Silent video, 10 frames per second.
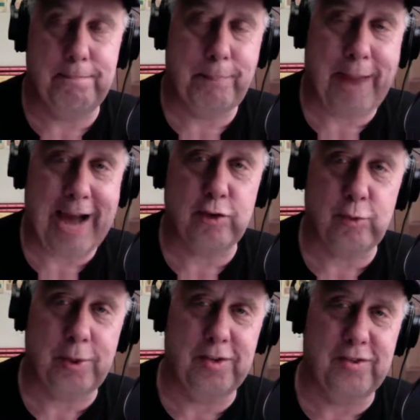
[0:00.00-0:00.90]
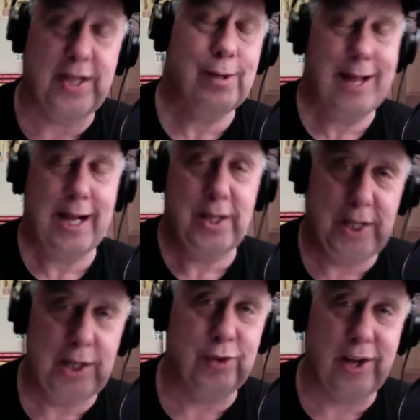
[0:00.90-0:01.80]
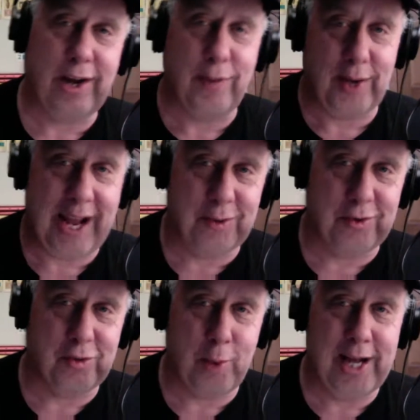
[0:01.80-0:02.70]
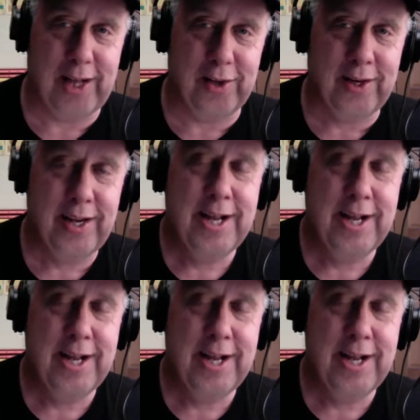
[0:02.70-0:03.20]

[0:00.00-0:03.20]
passwords that you're likely to use on other accounts as well, or